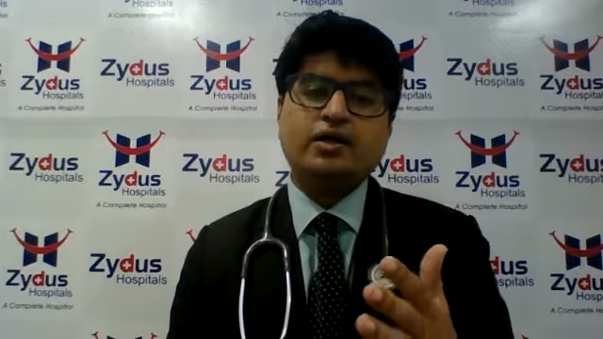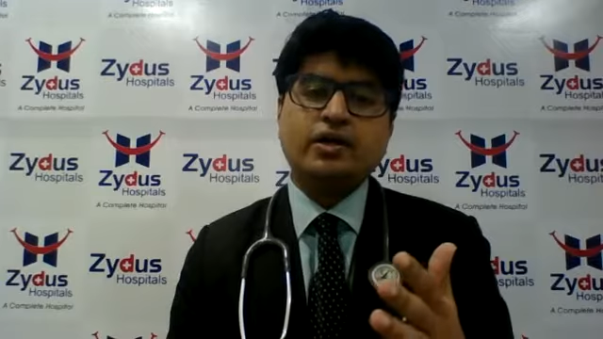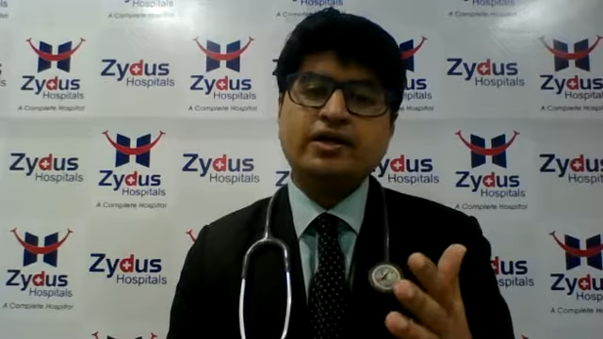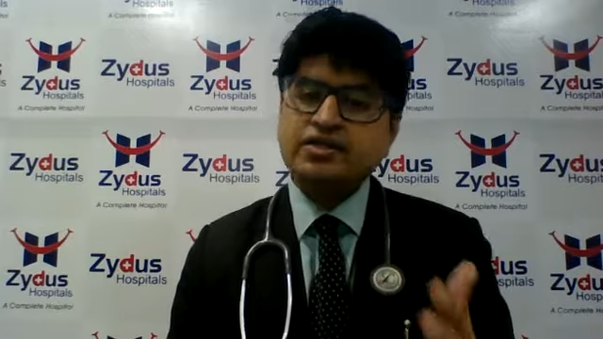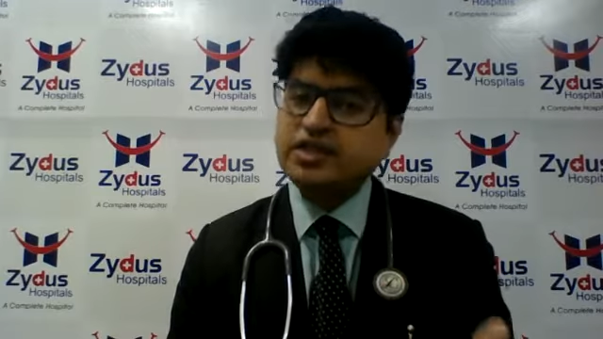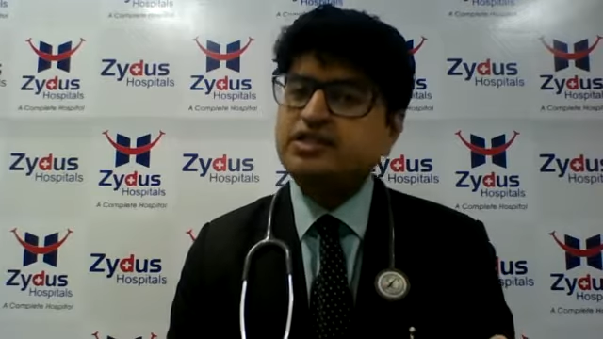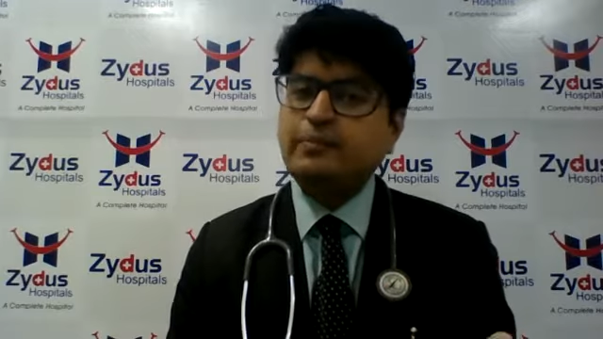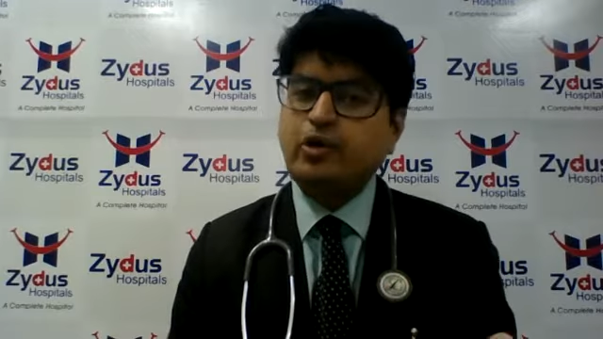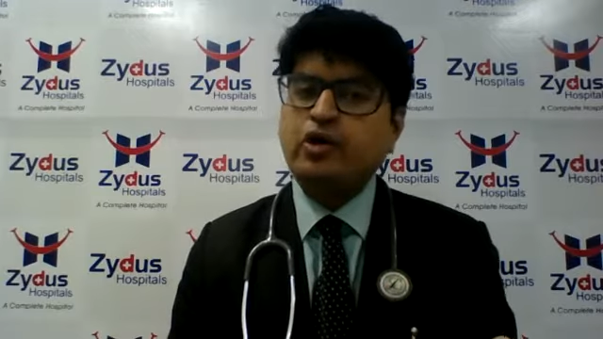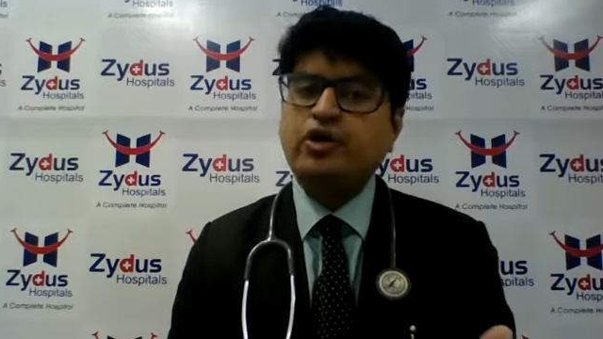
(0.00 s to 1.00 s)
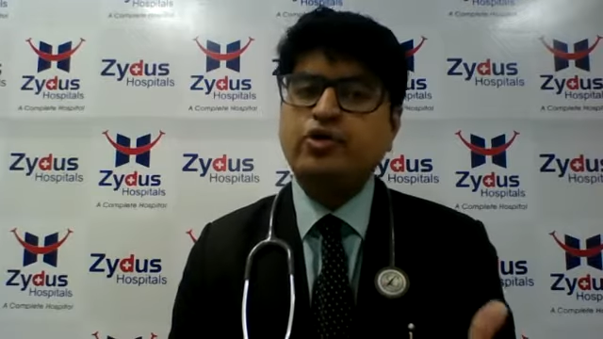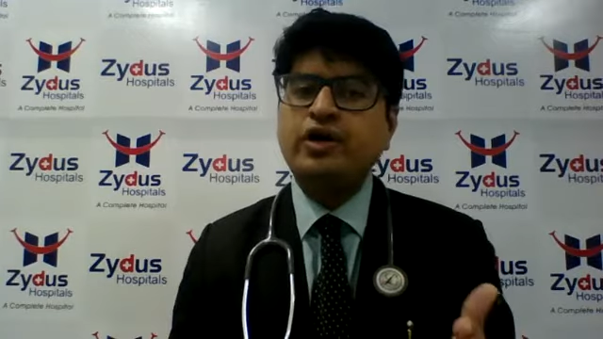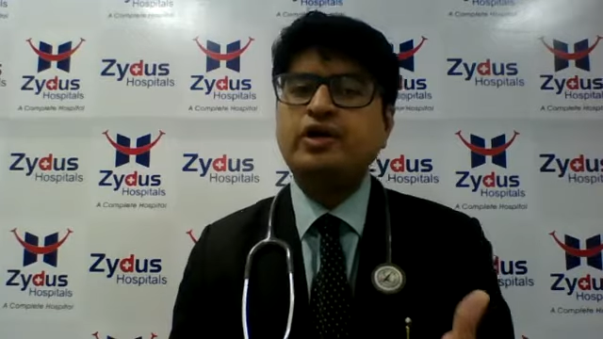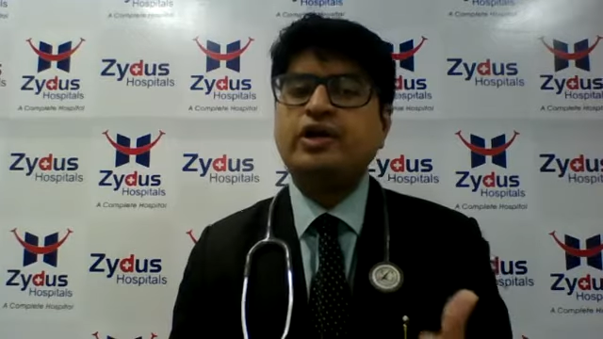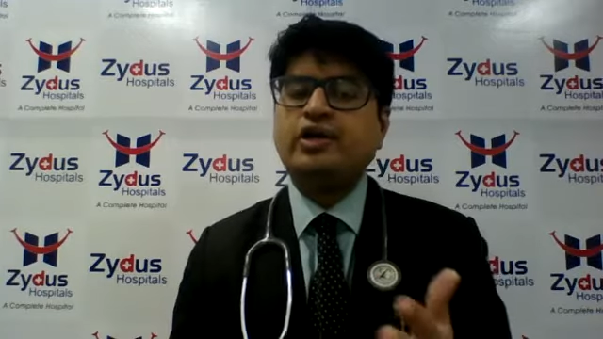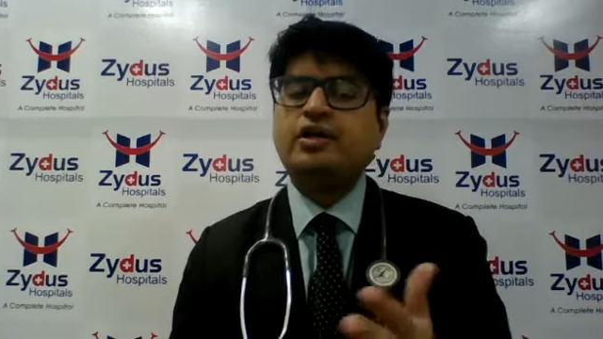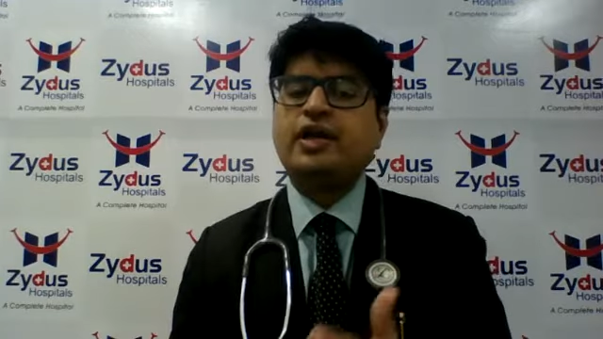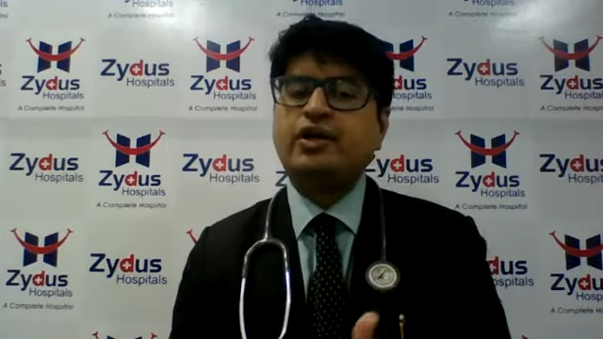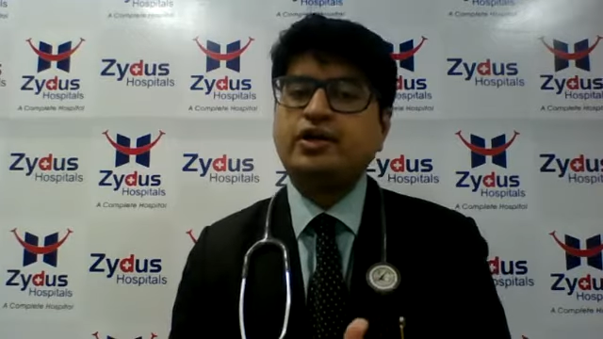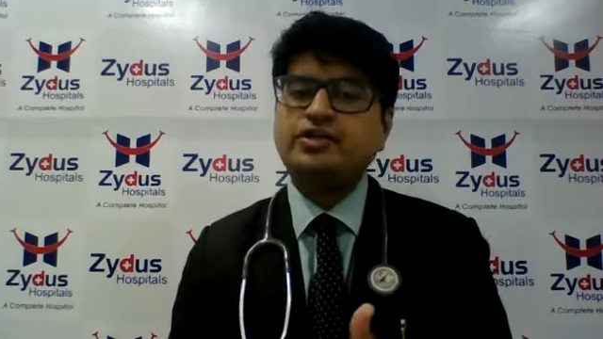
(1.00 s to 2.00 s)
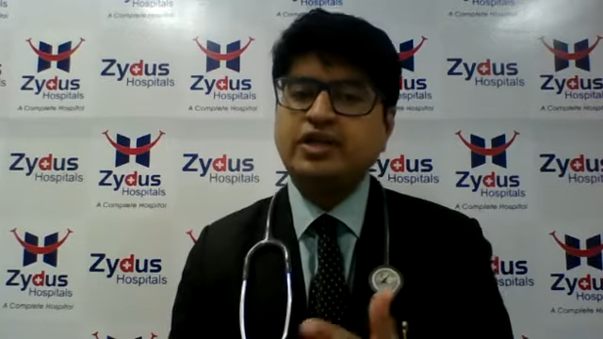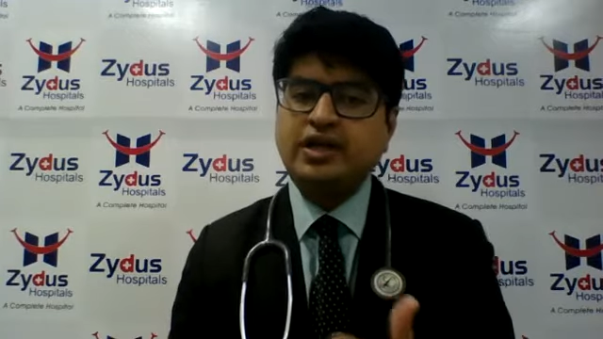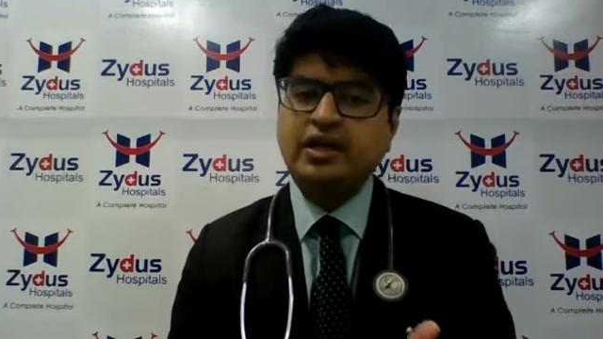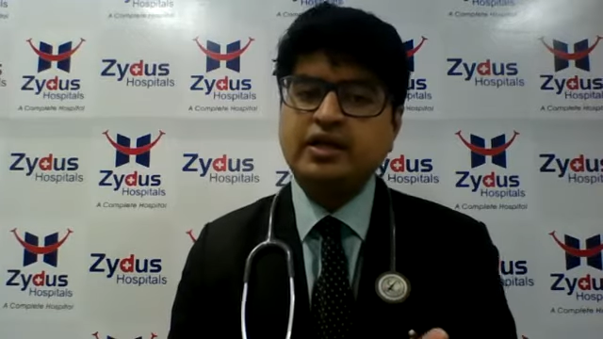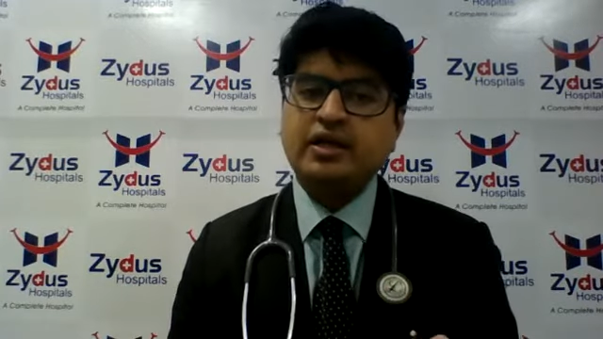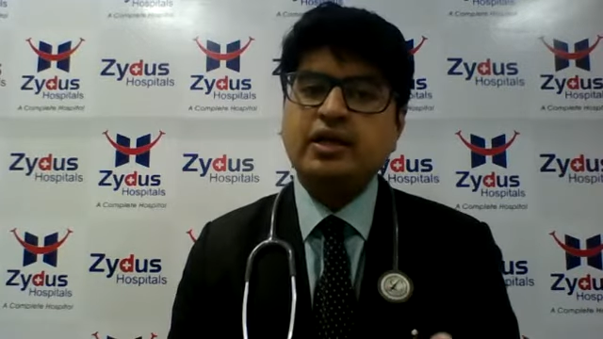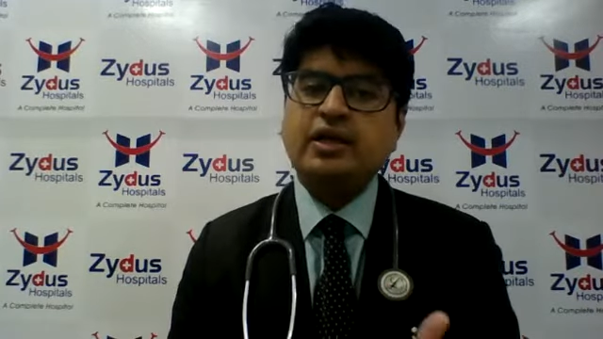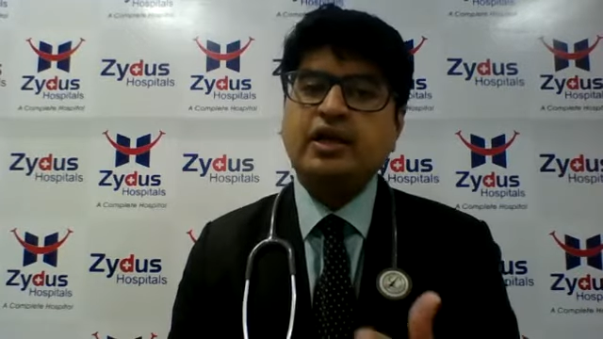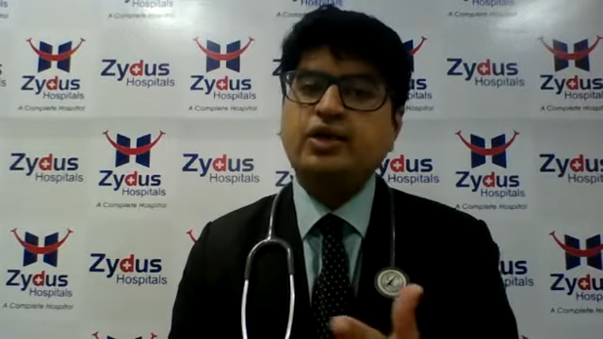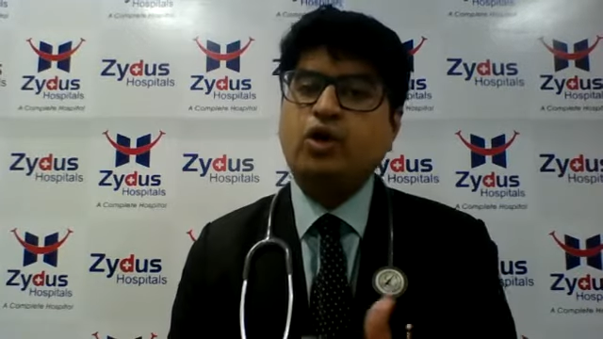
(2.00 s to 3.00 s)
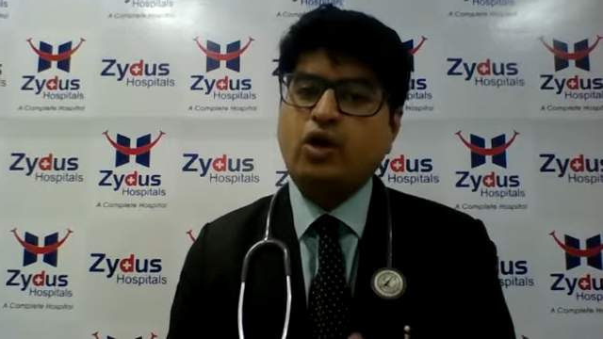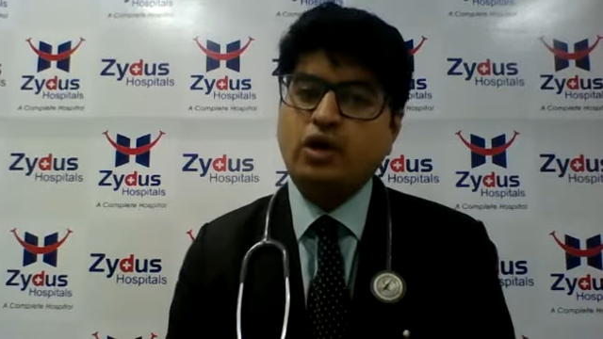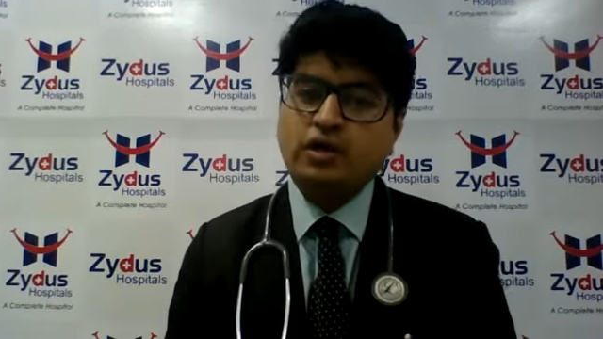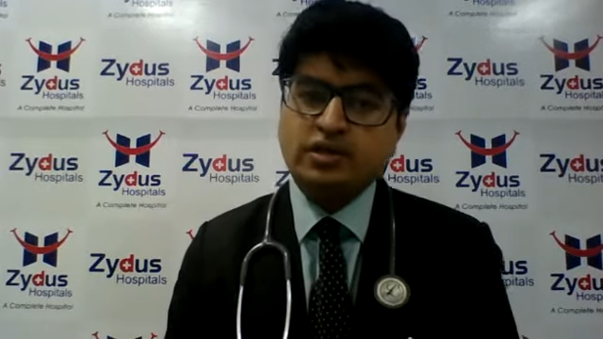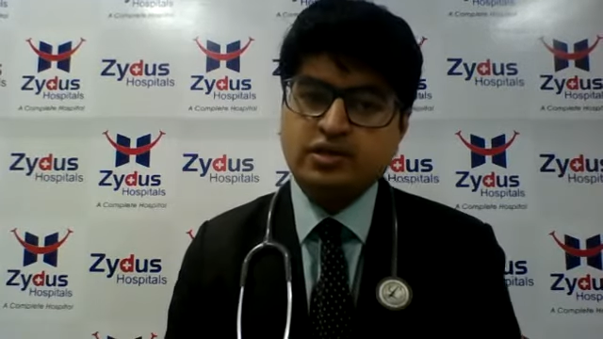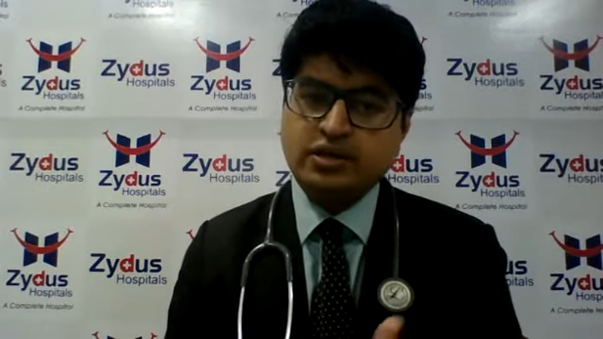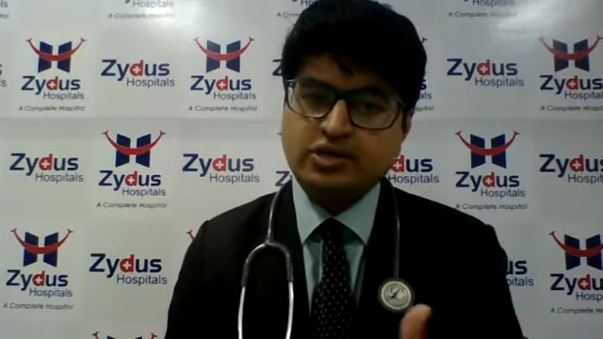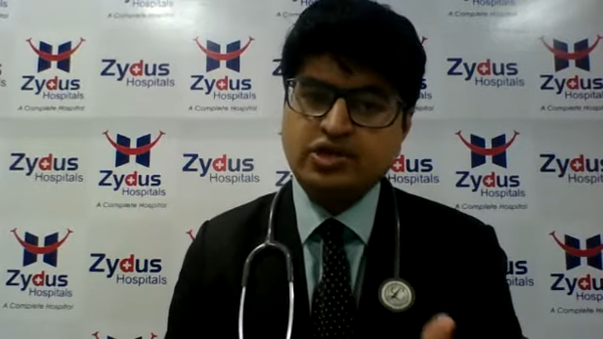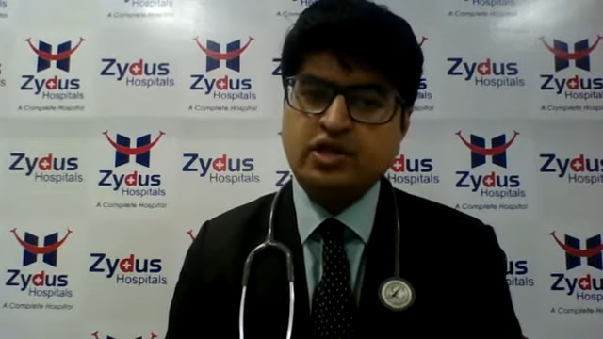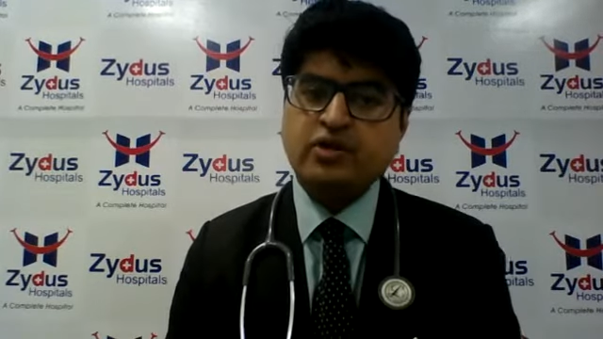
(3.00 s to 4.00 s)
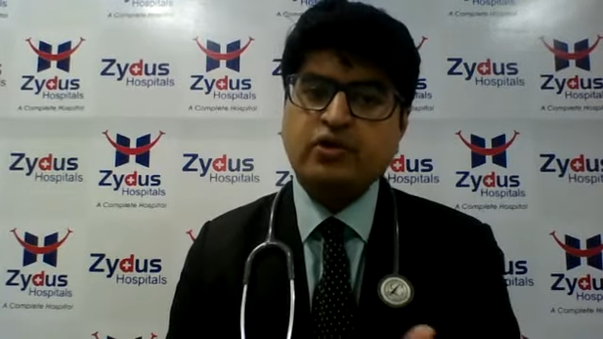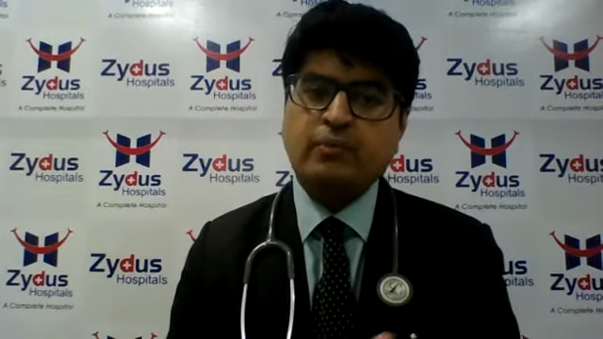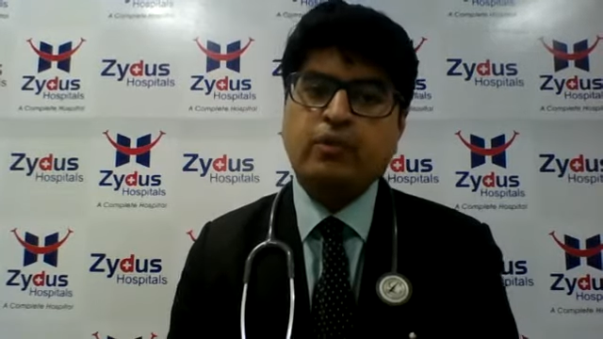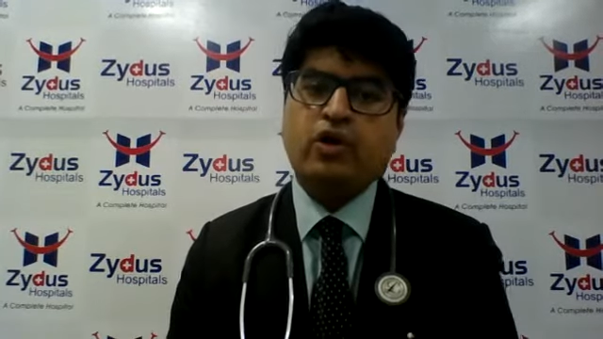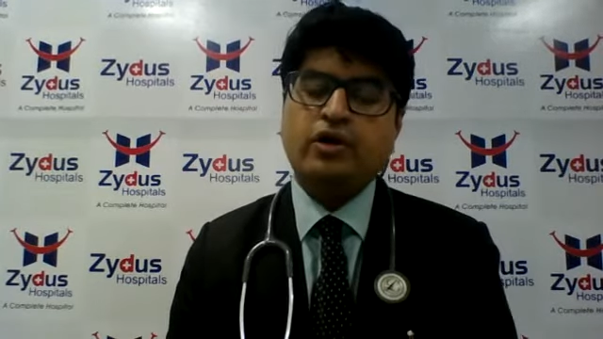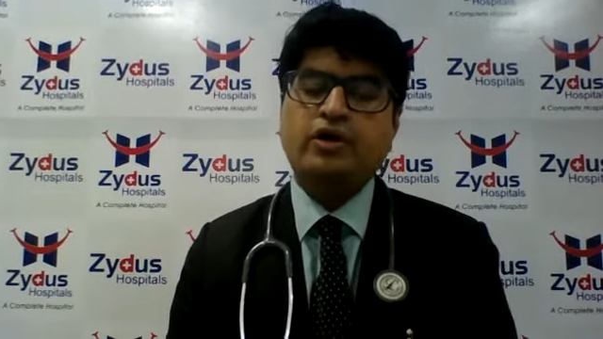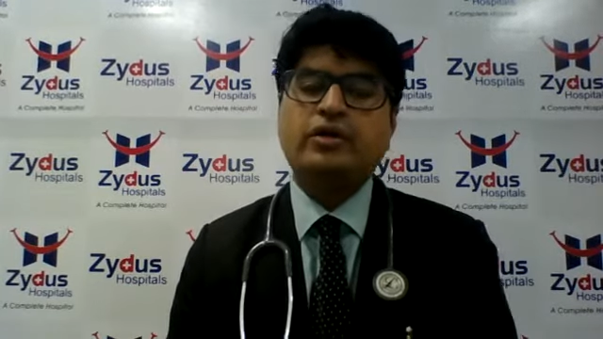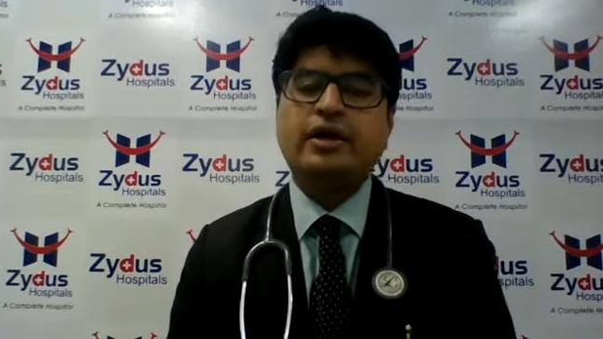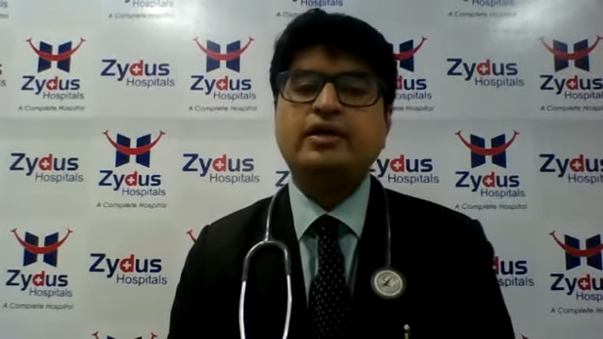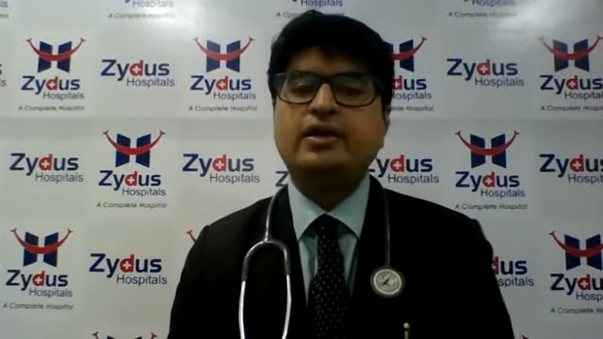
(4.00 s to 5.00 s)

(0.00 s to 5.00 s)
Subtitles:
insist upon doing neonatal thyroid screening in all the children who are born, right?